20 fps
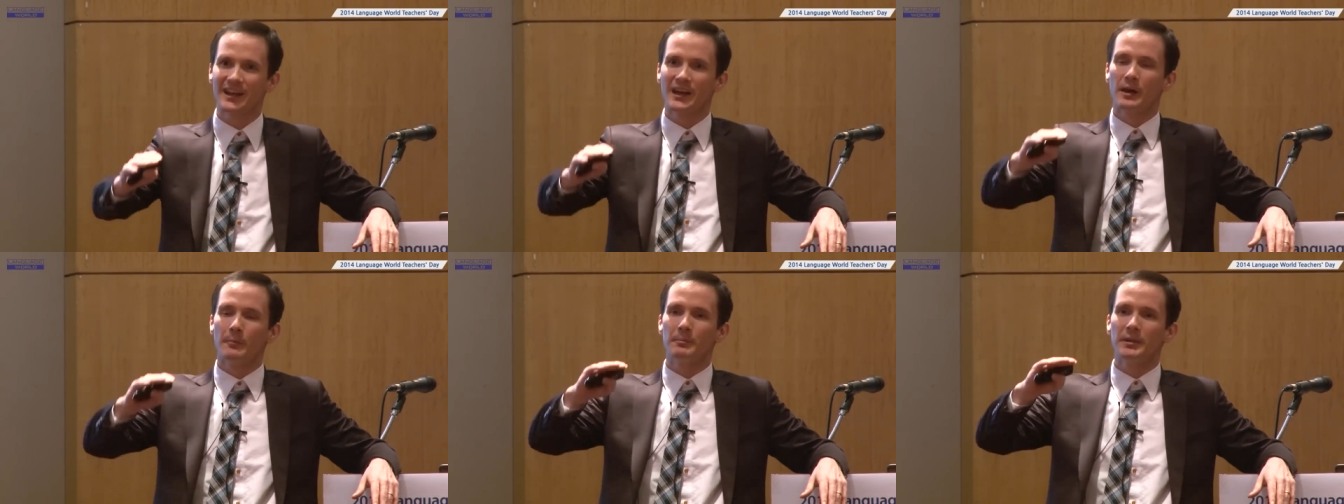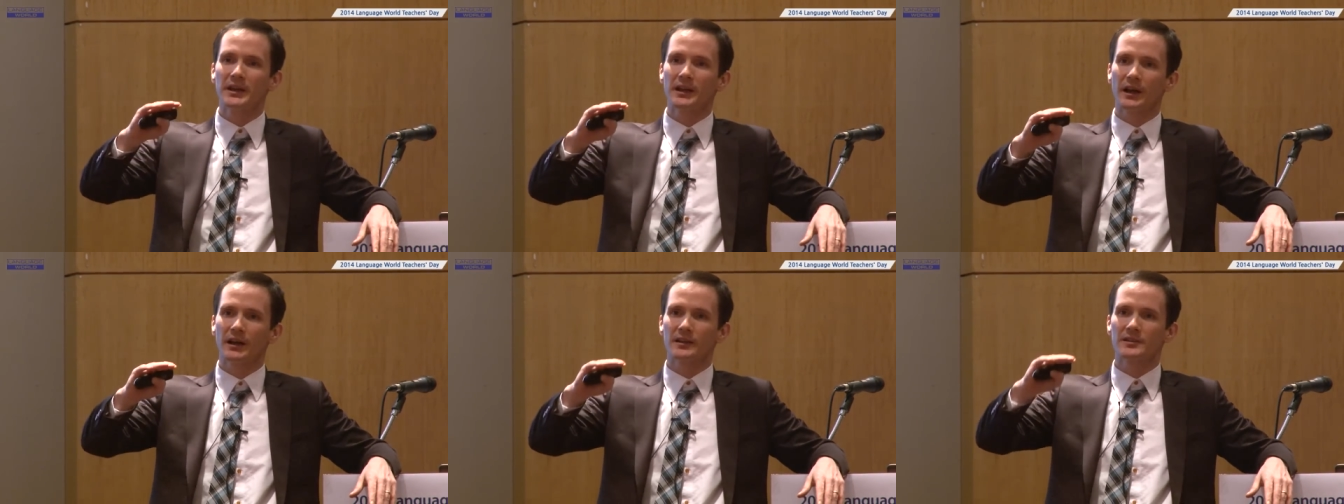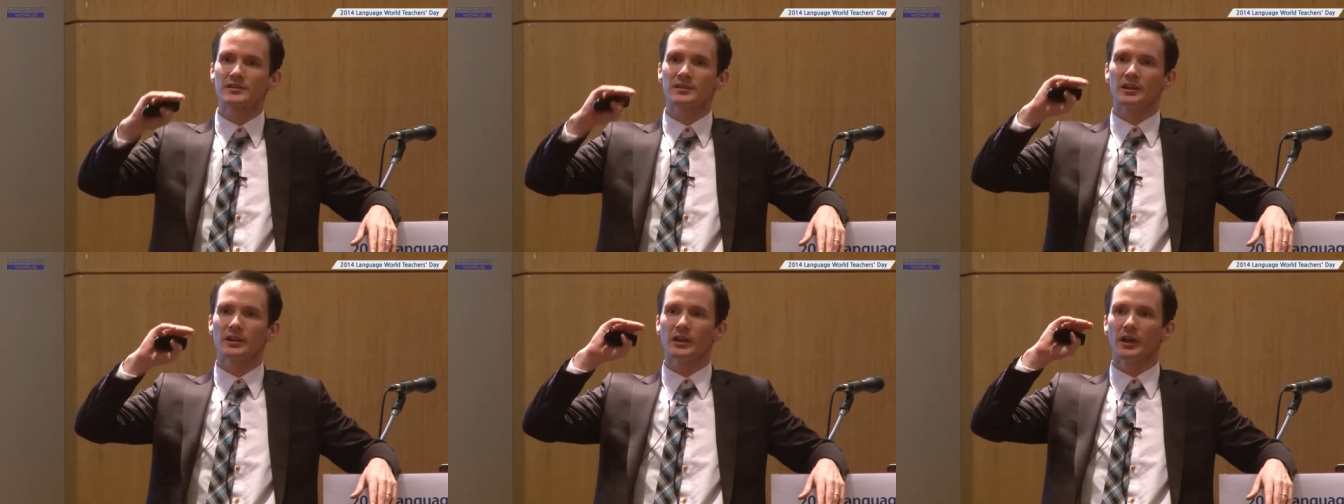
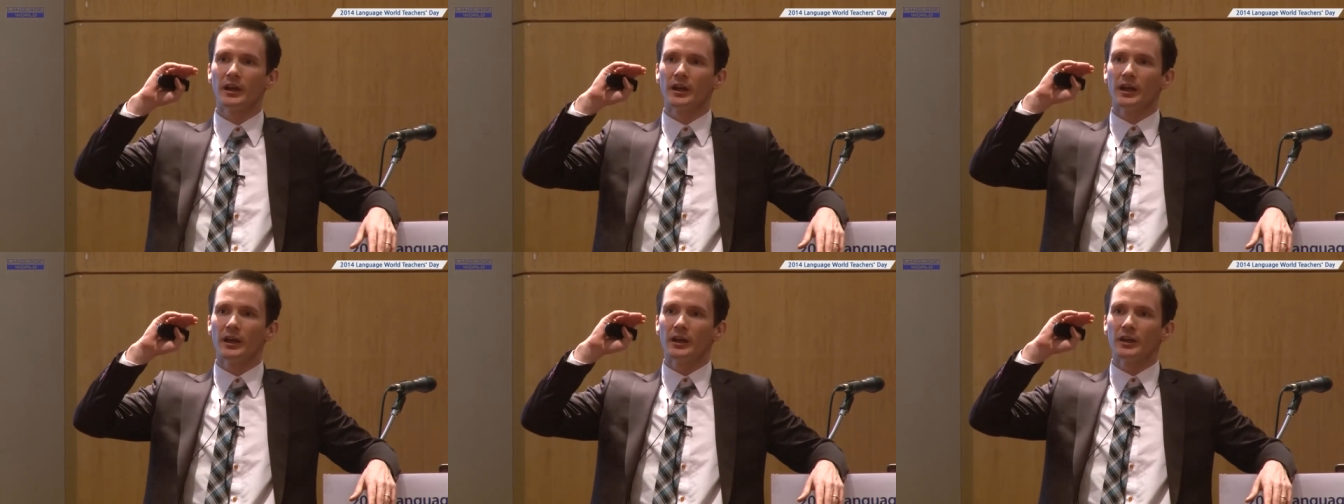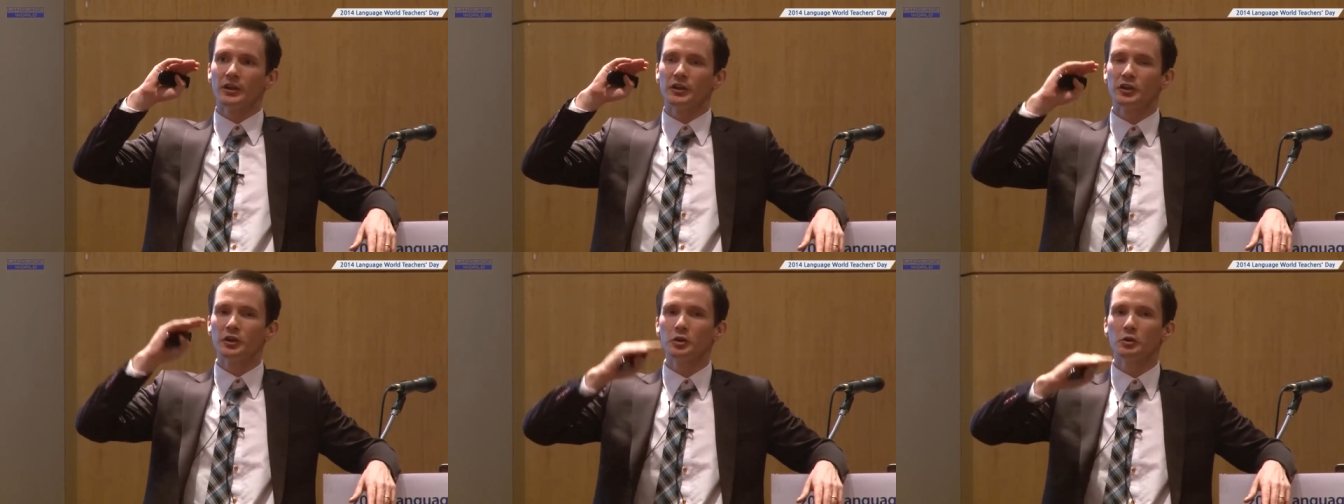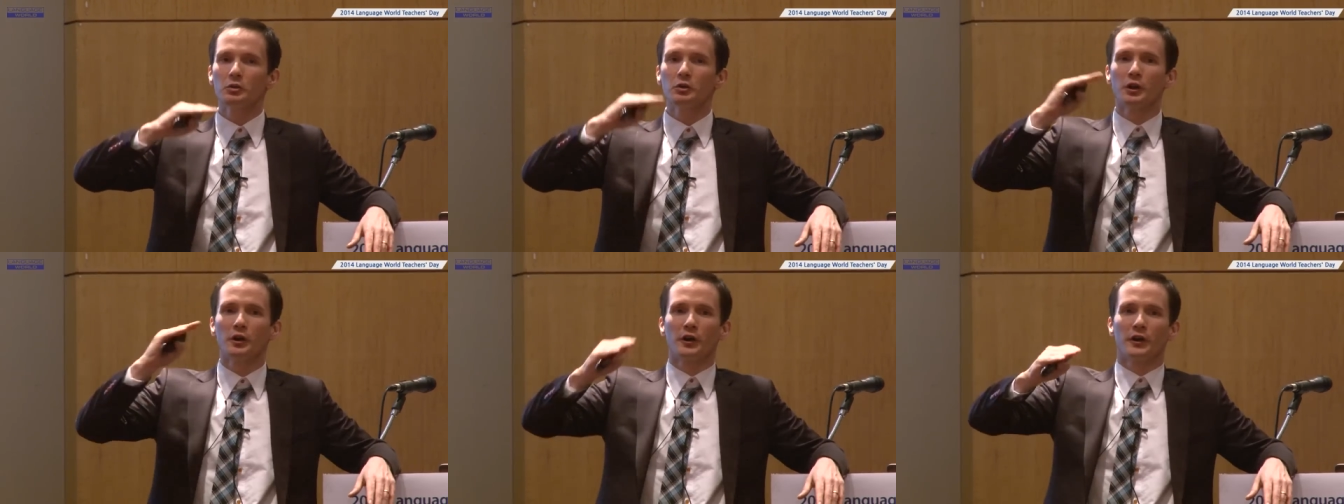because you
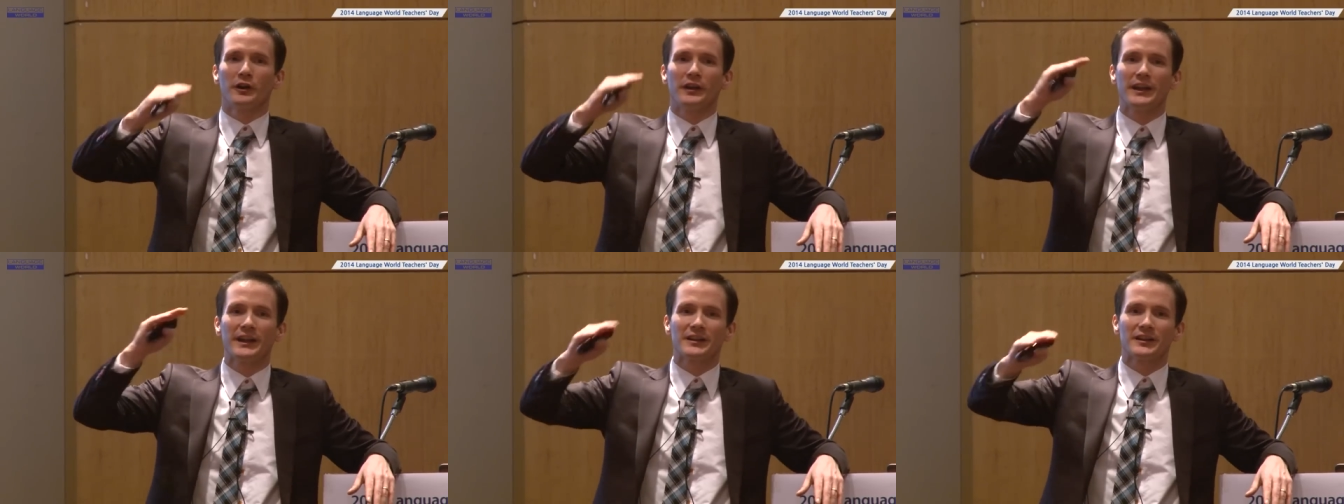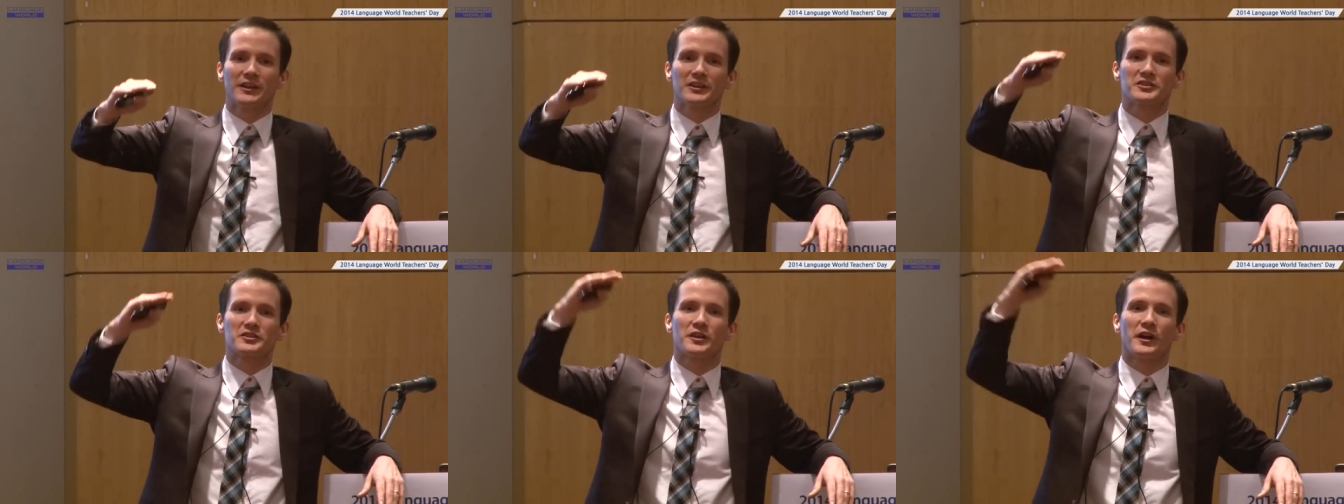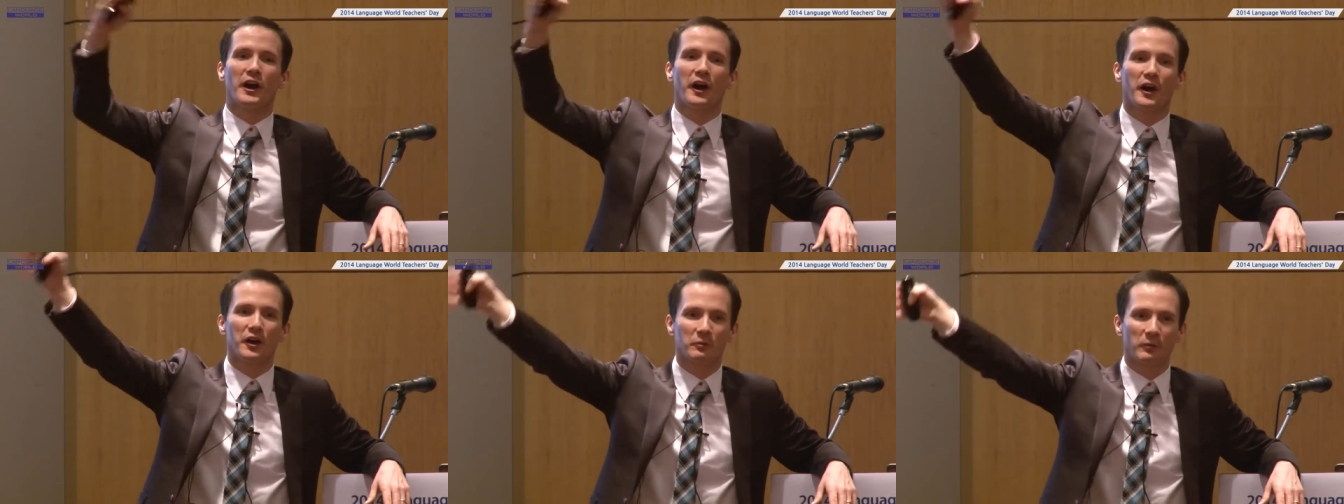learned English the
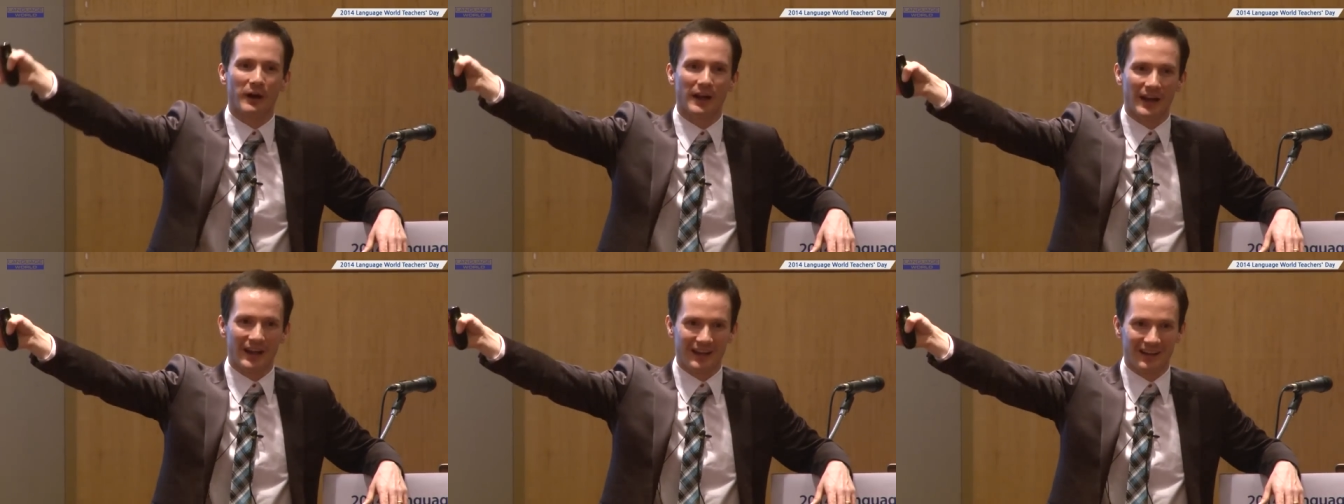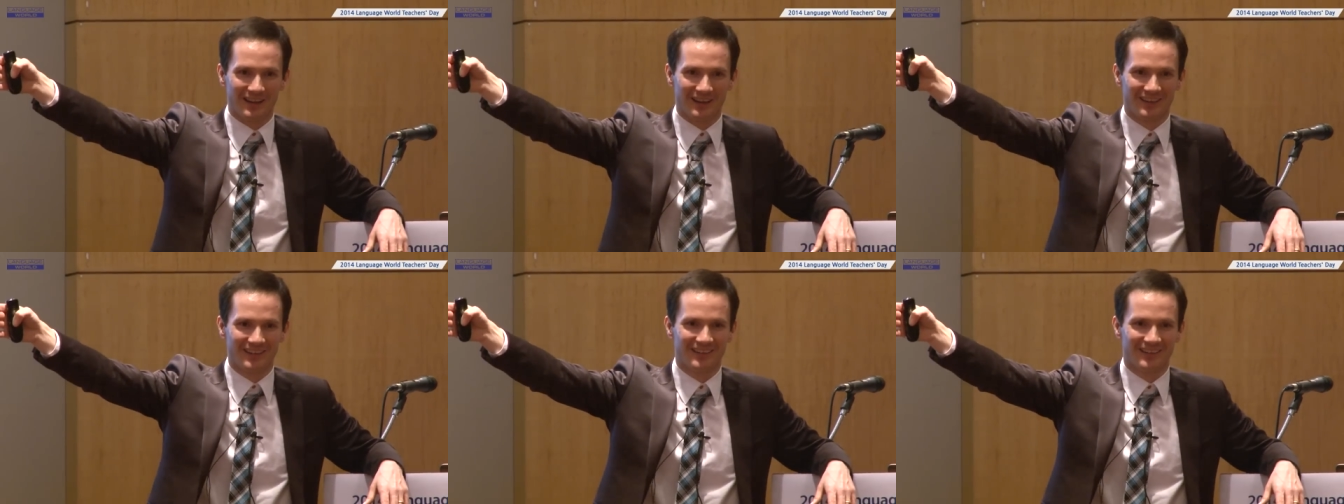hard way.